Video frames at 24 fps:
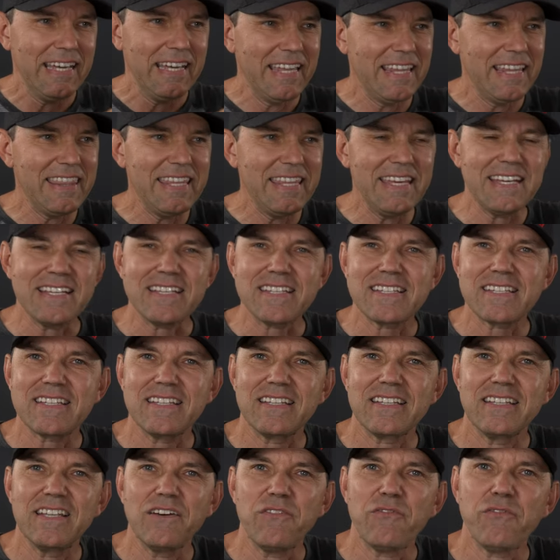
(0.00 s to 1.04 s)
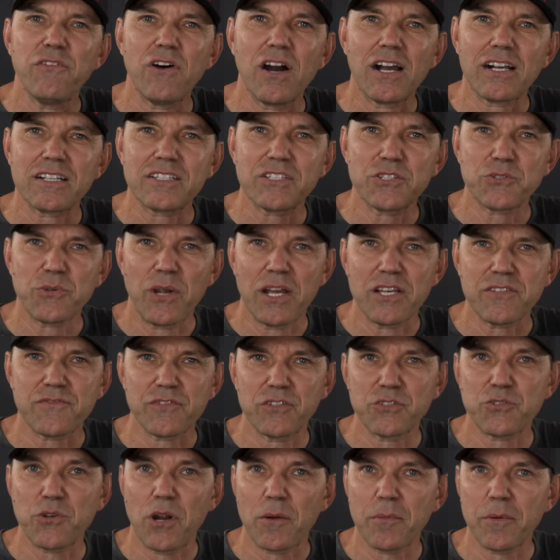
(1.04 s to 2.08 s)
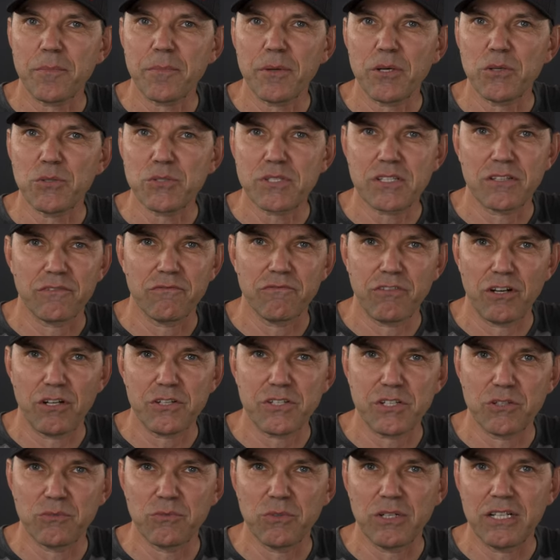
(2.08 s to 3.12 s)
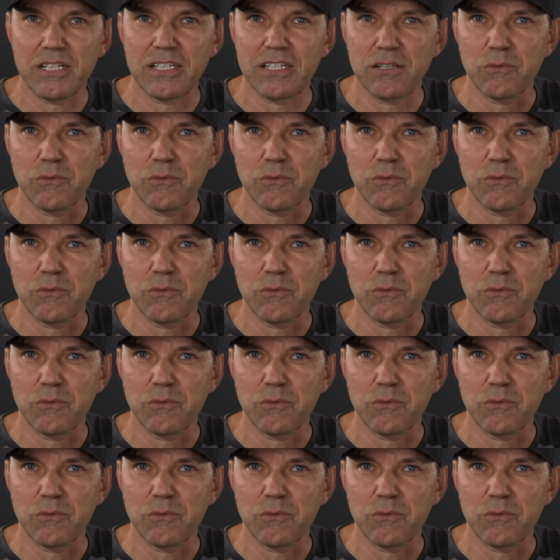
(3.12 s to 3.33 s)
This, the Fox Transfer Dropper Post version one,